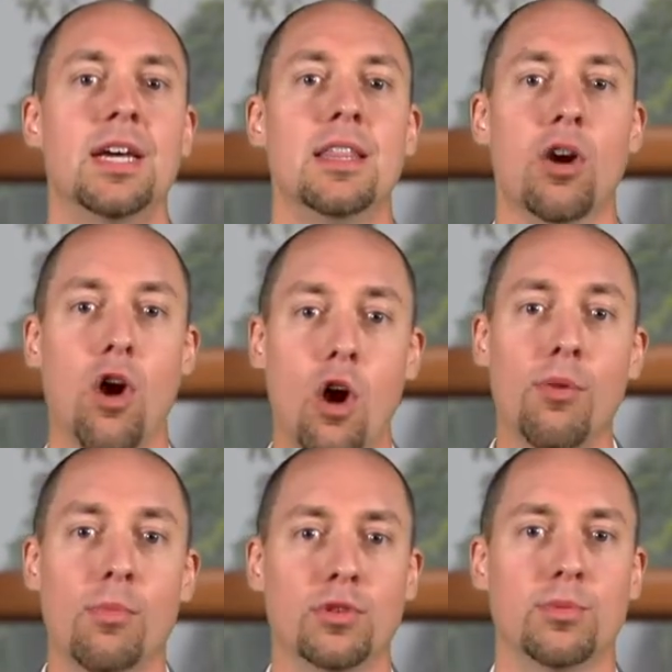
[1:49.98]
There are
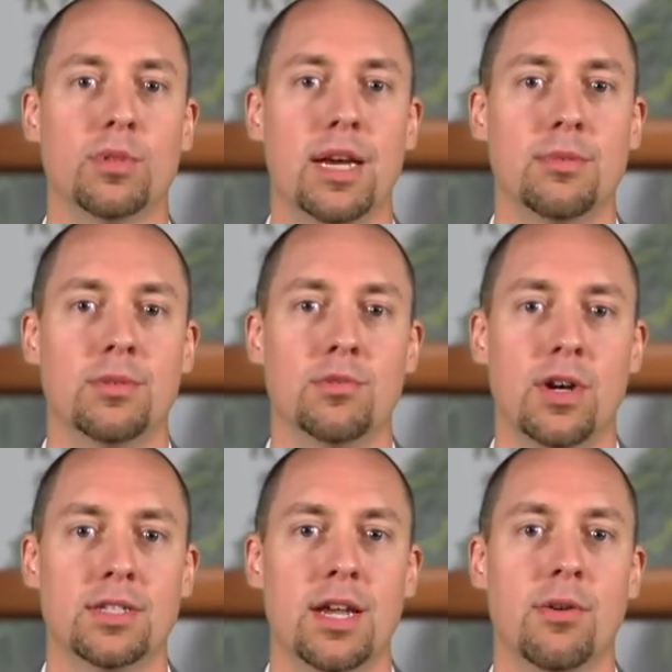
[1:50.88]
multiple types of
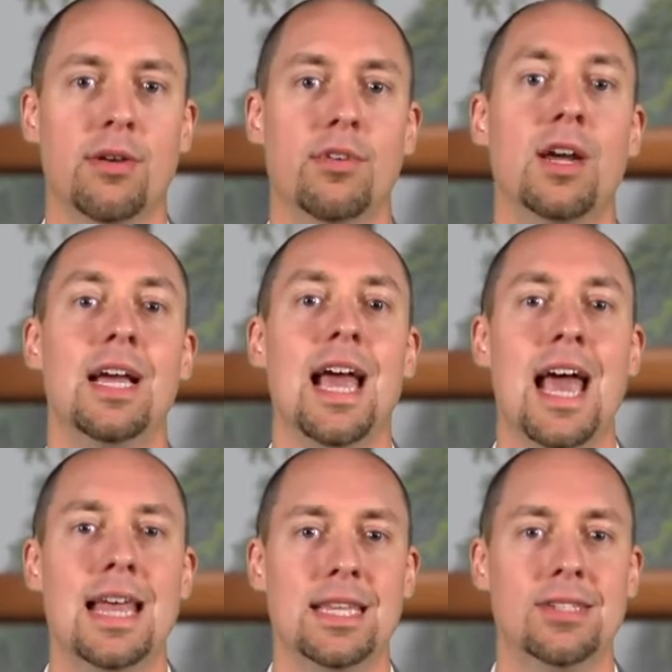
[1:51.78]
trusts, however,
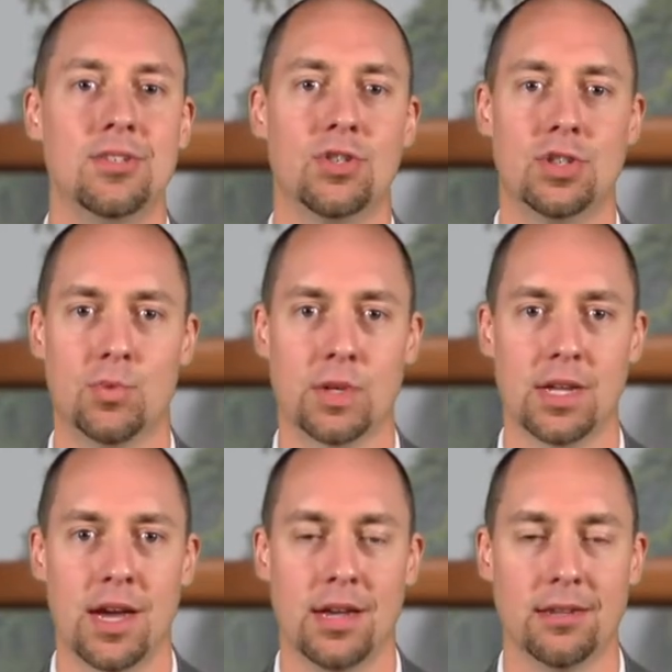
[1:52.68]
and this is just one
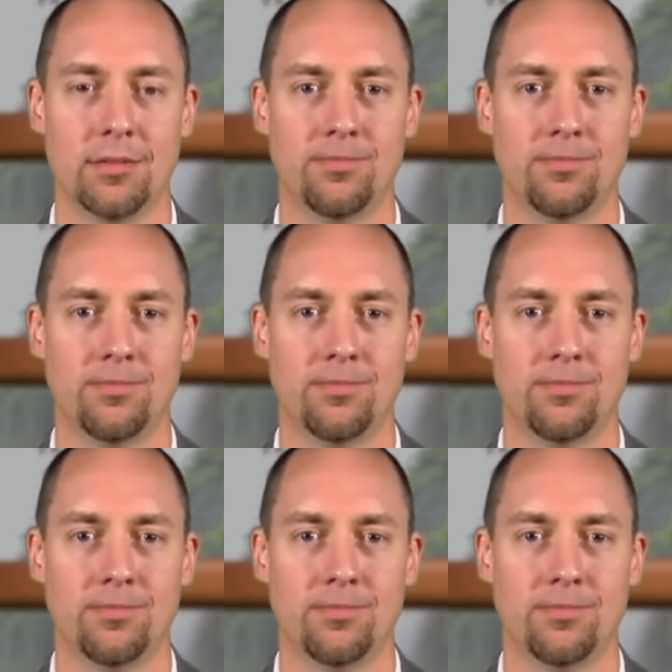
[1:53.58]
kind.